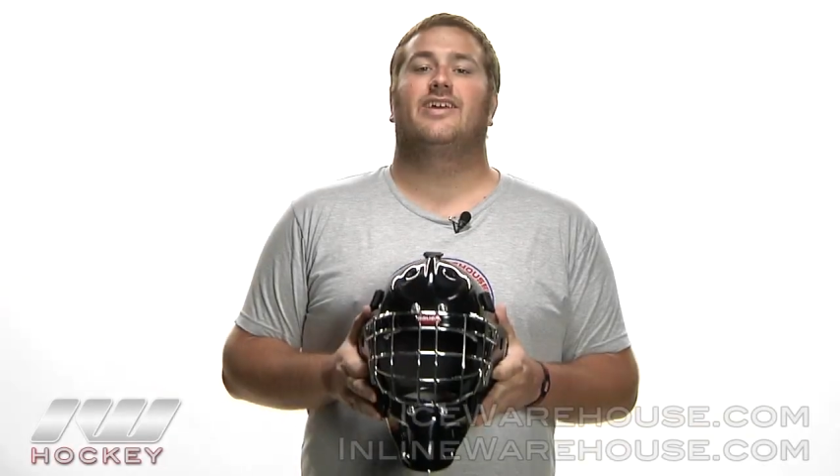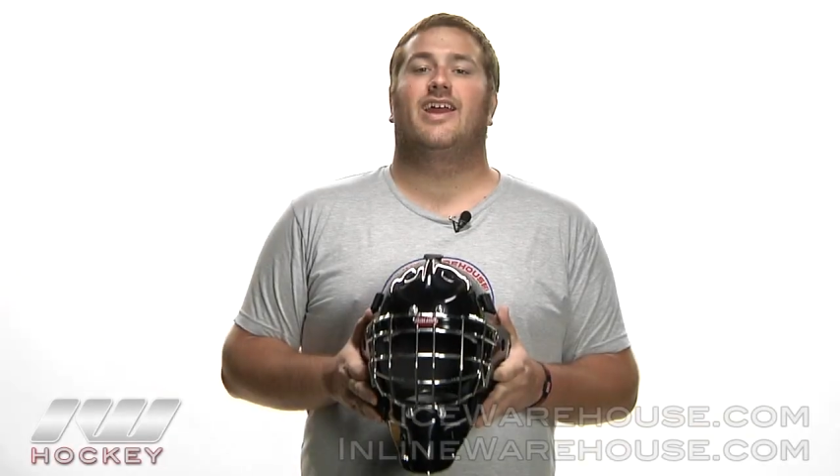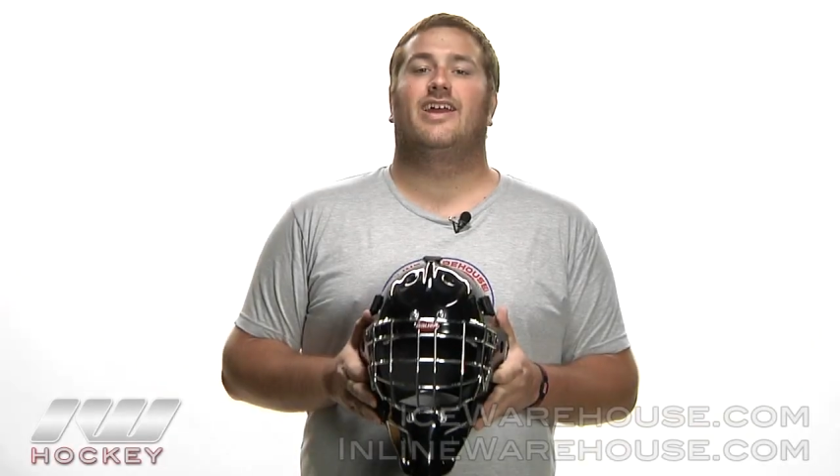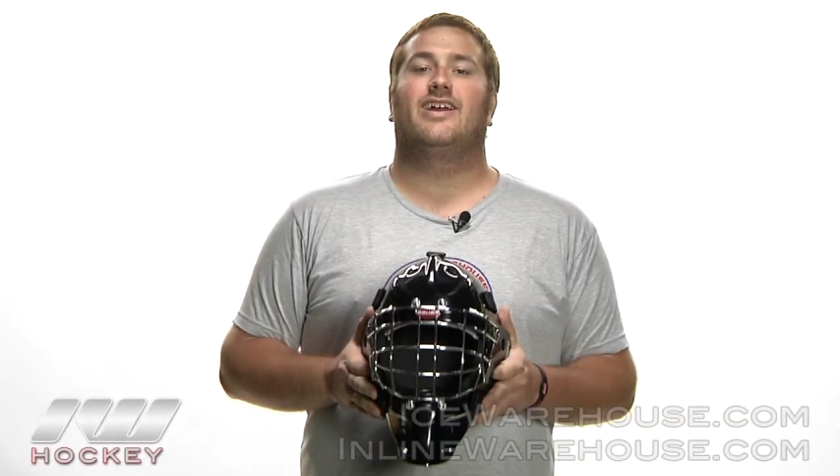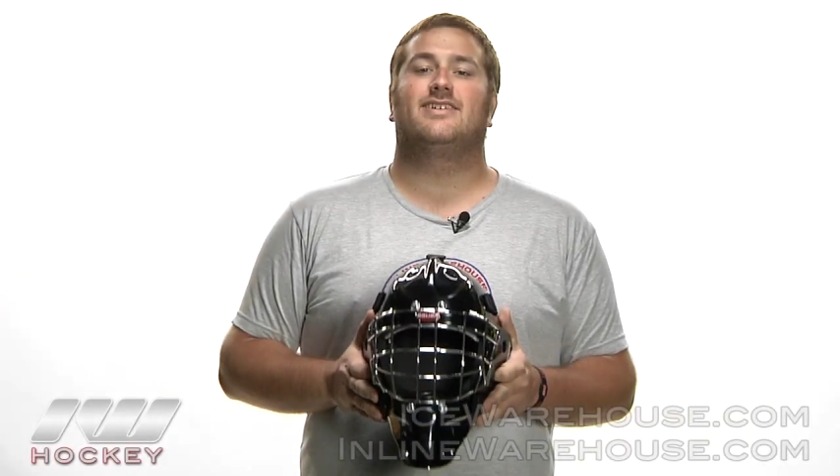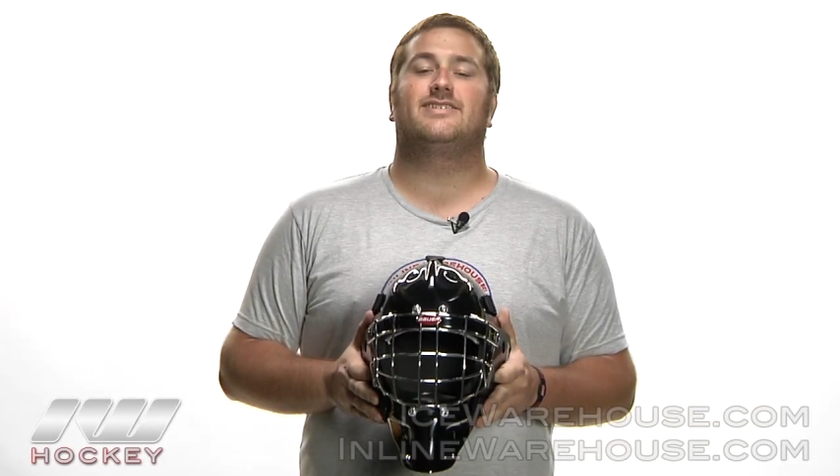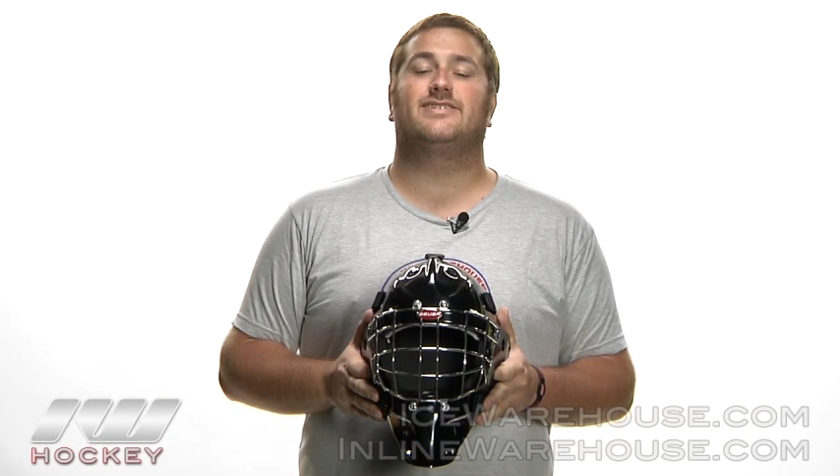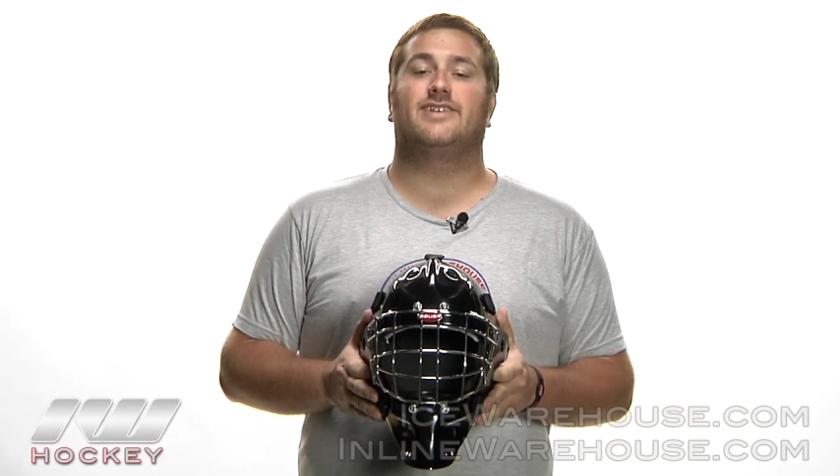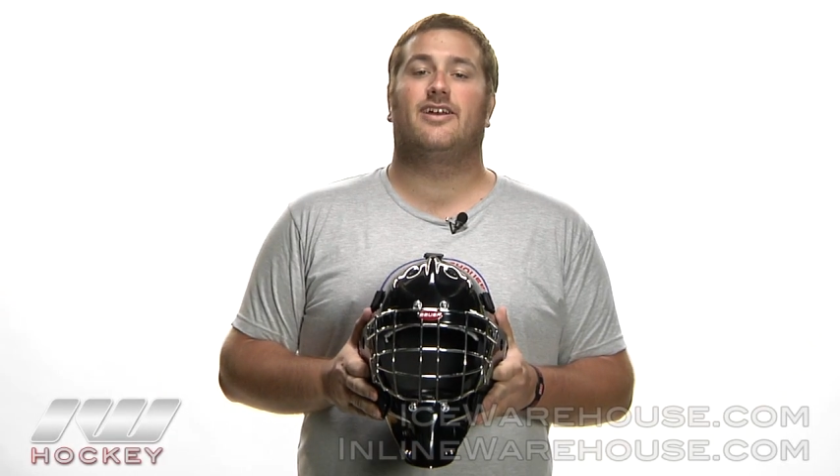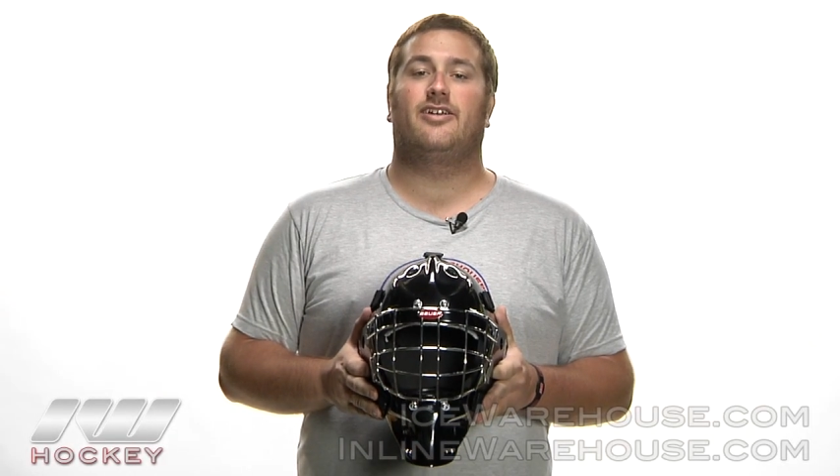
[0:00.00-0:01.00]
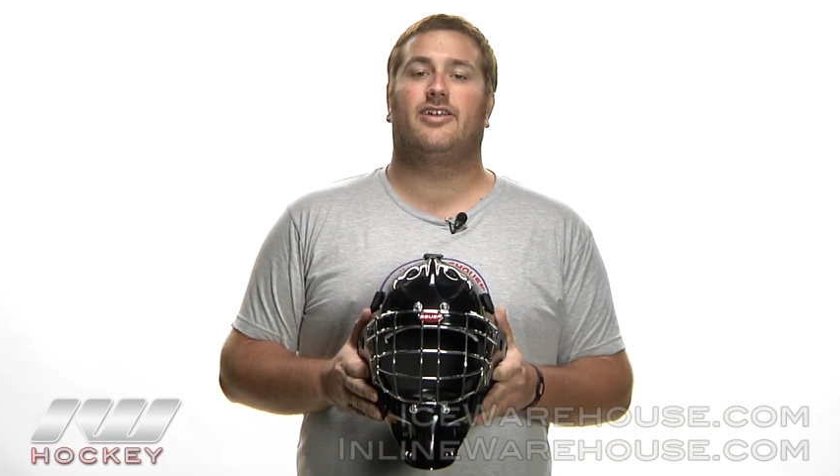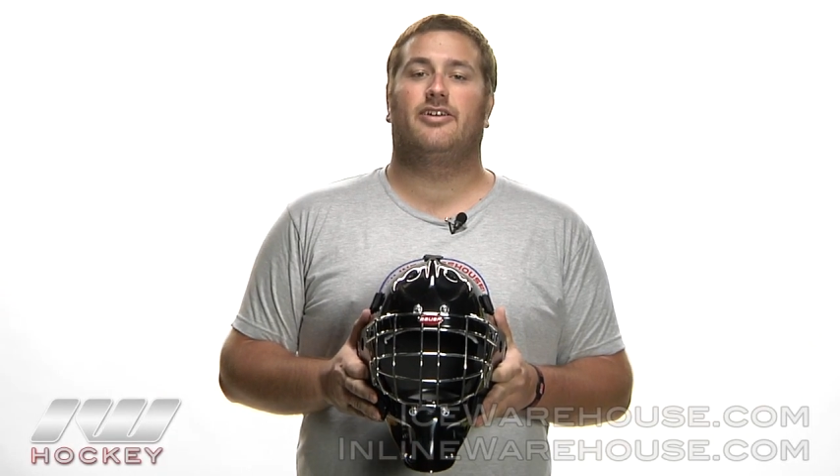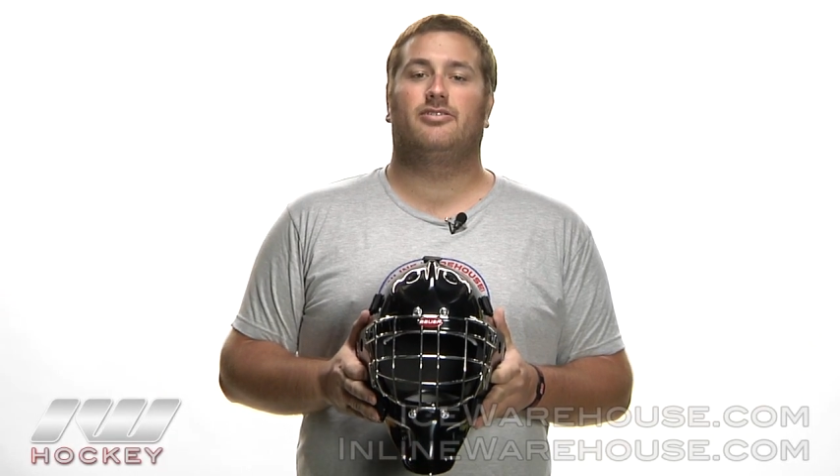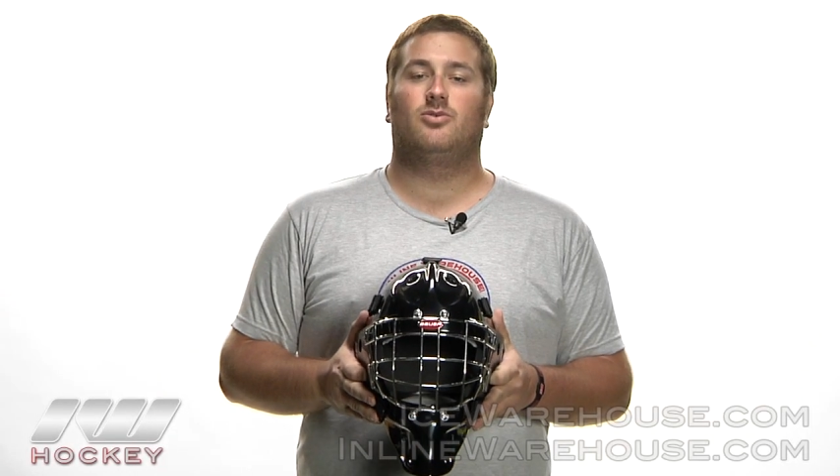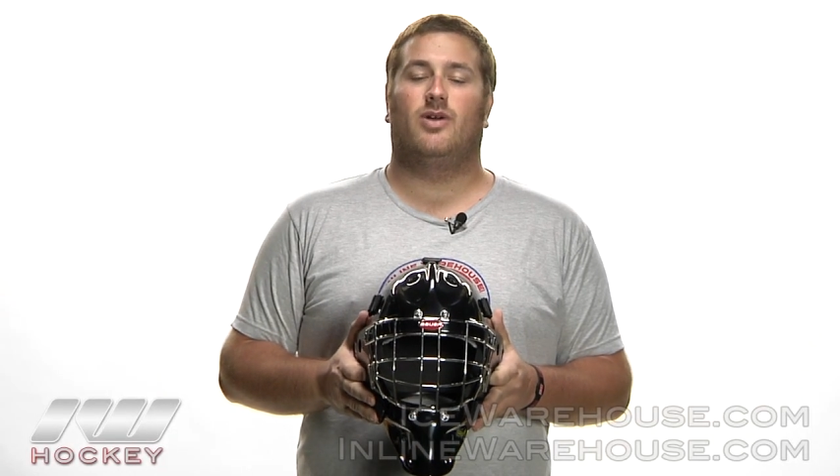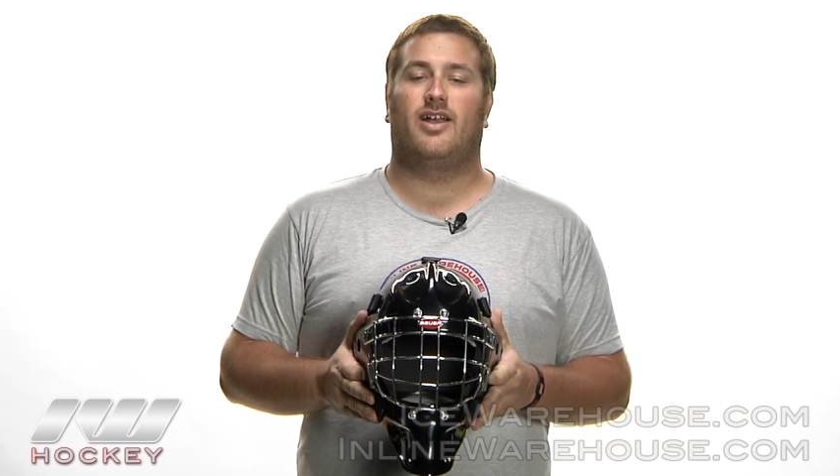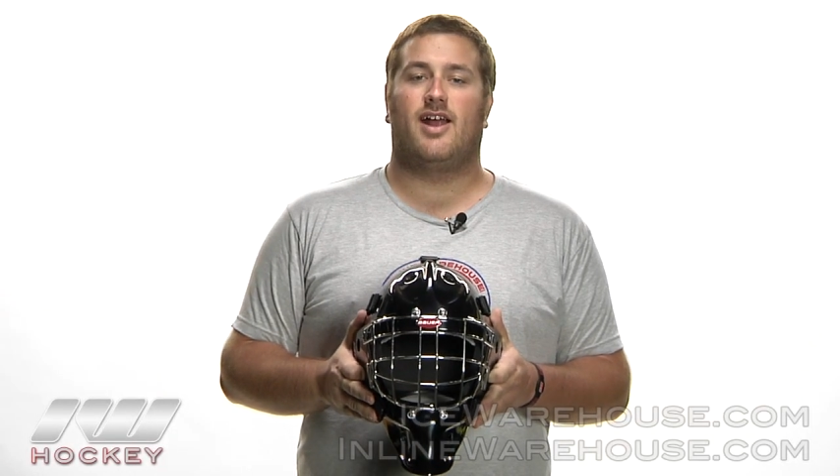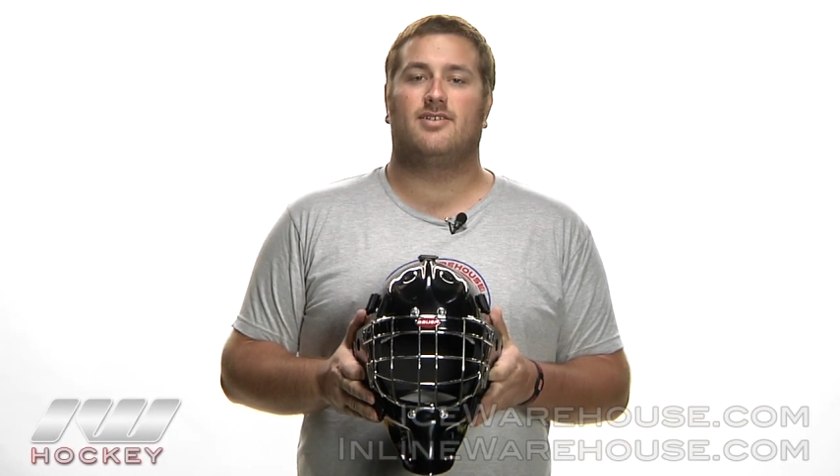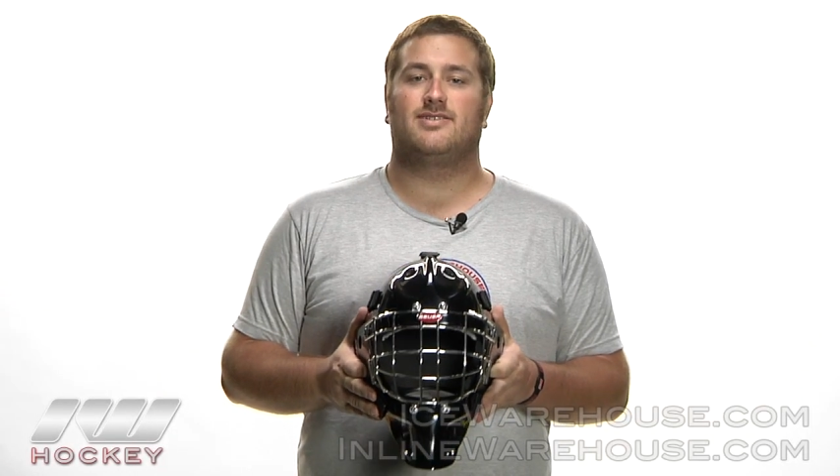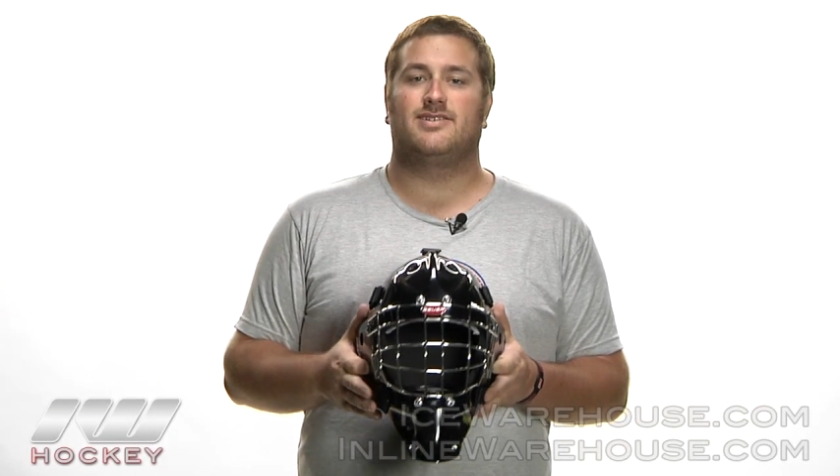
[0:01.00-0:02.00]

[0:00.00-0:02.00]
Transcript: Hey guys, this is Eric here at The Warehouse,